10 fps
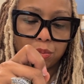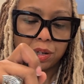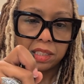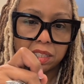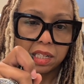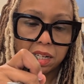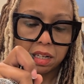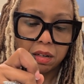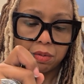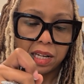
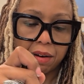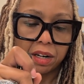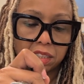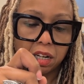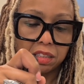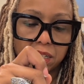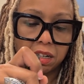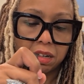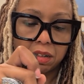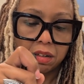breadstick, we have our sauce
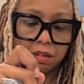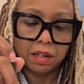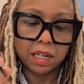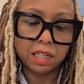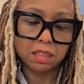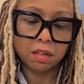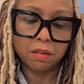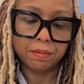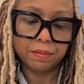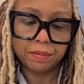here ready. So,